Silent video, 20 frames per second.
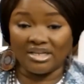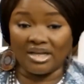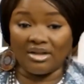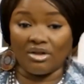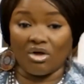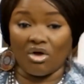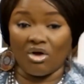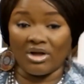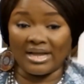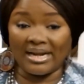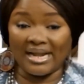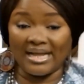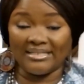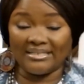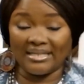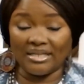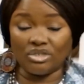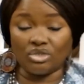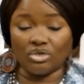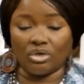
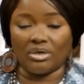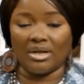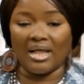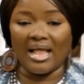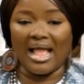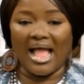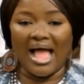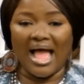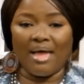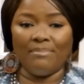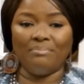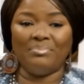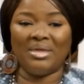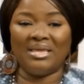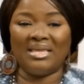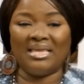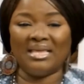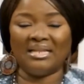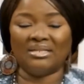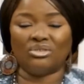organization and
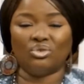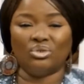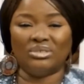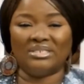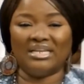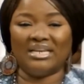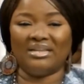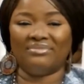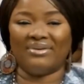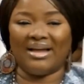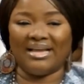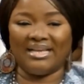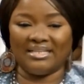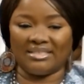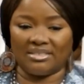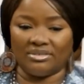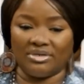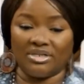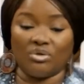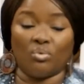begin to deliver,
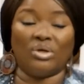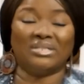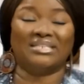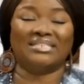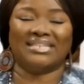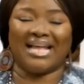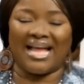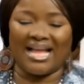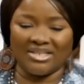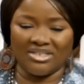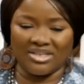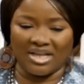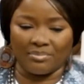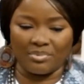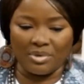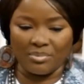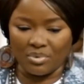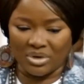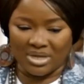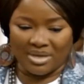iterate. What is agile?
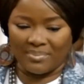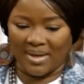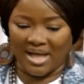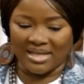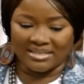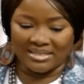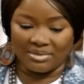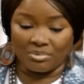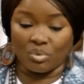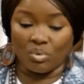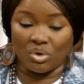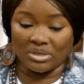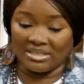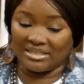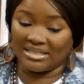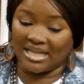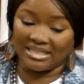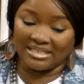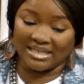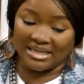People keep asking me, what is
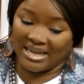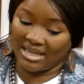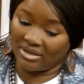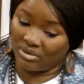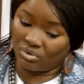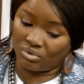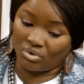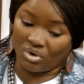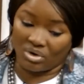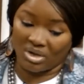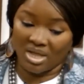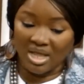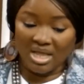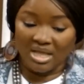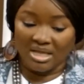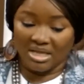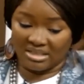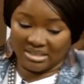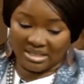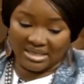agile? Like you talk,
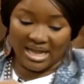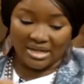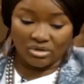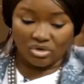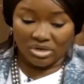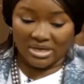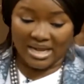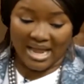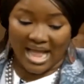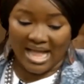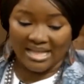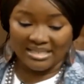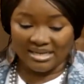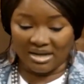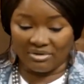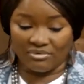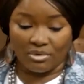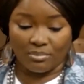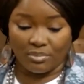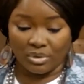is it not today agile
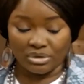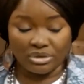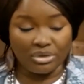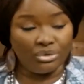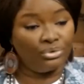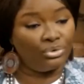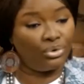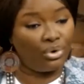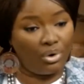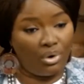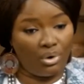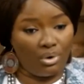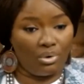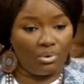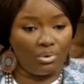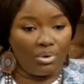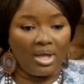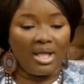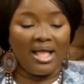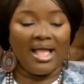for body?
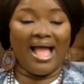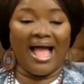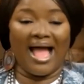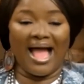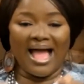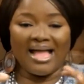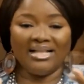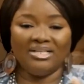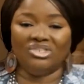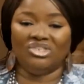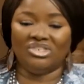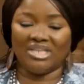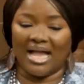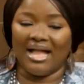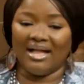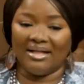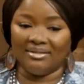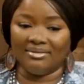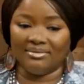No. Agile